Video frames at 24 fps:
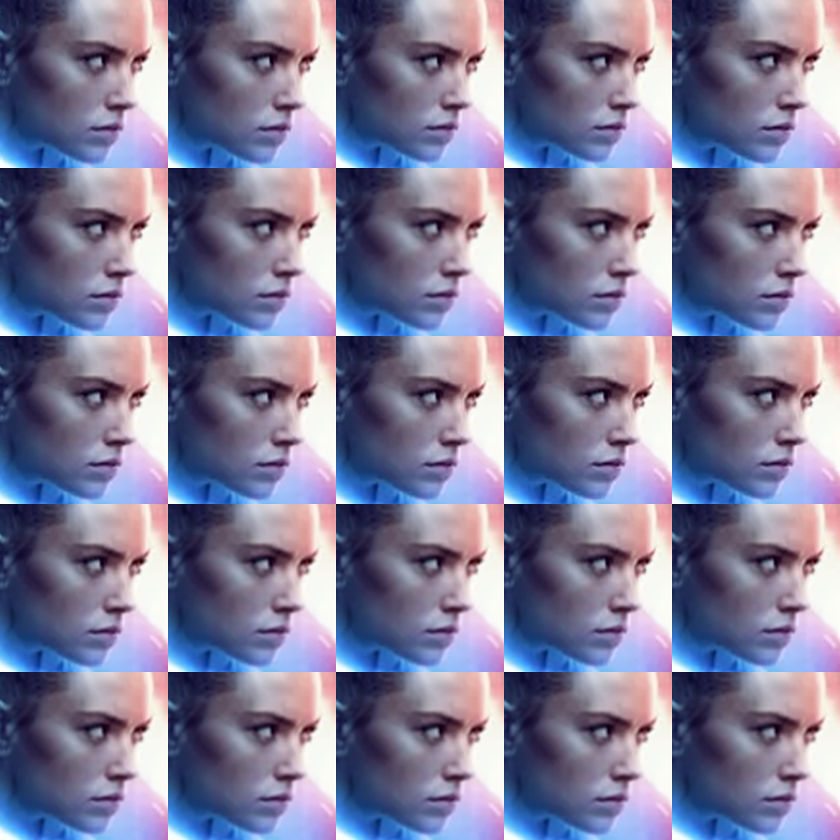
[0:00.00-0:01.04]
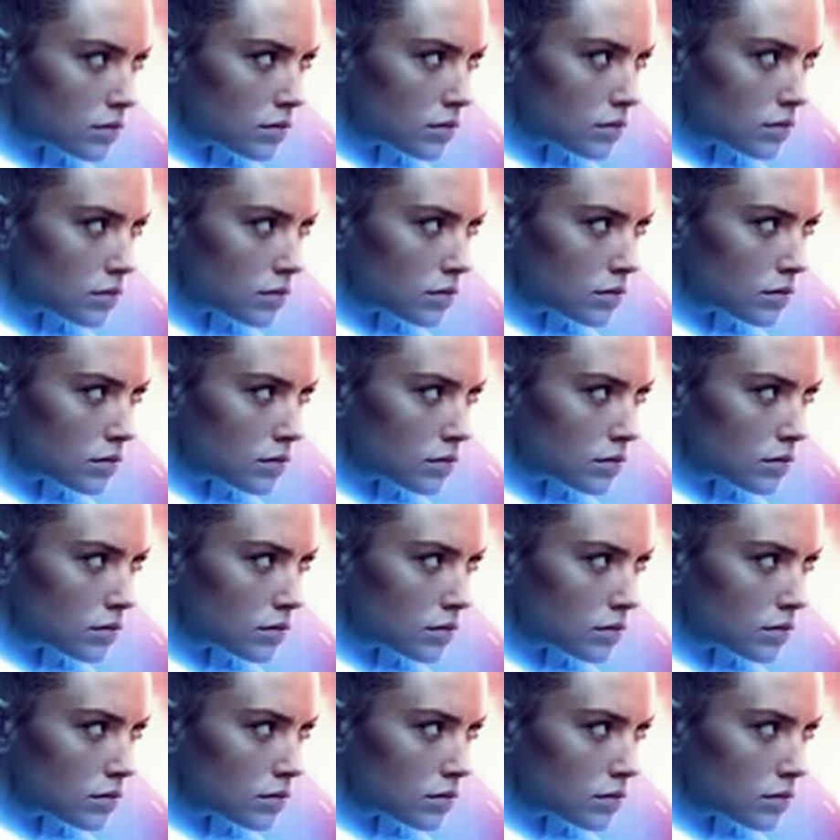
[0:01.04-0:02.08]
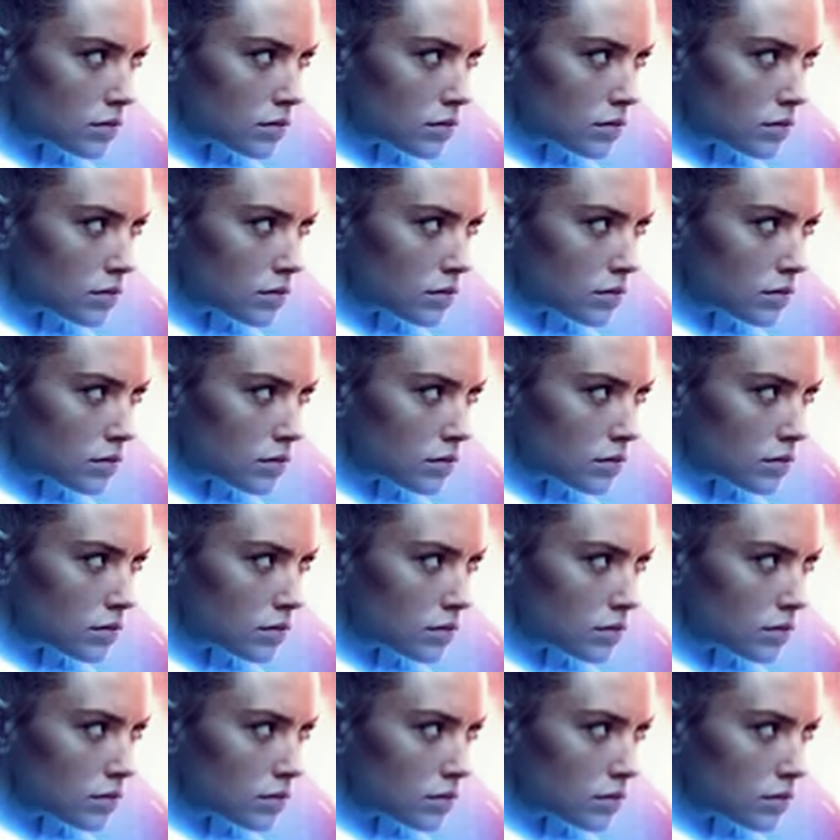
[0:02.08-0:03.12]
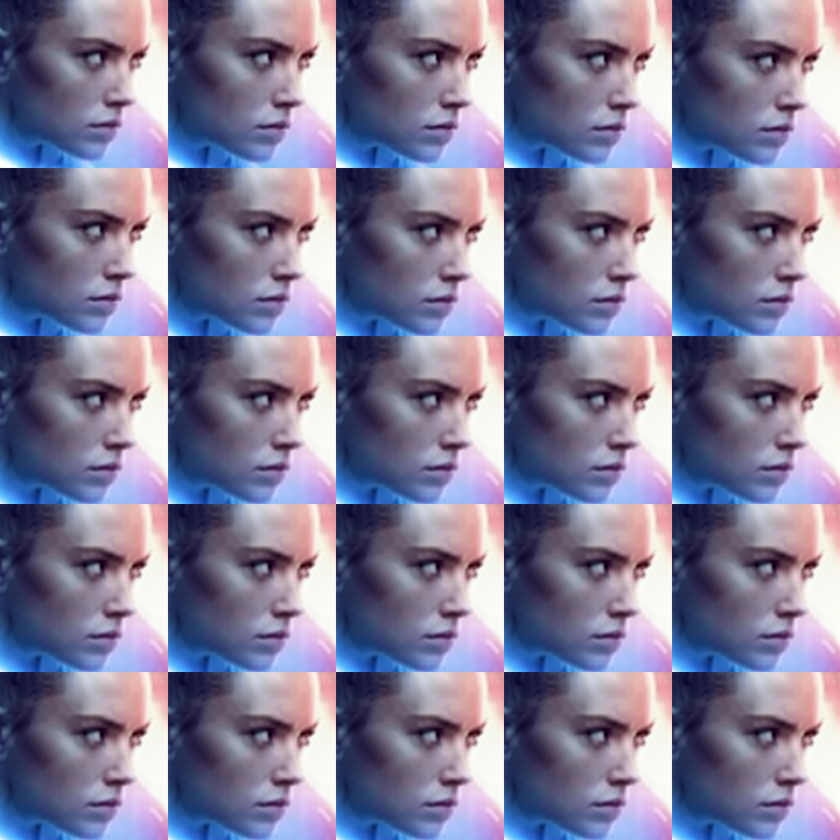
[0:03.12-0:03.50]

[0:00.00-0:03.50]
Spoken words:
No words are spoken by the person on screen.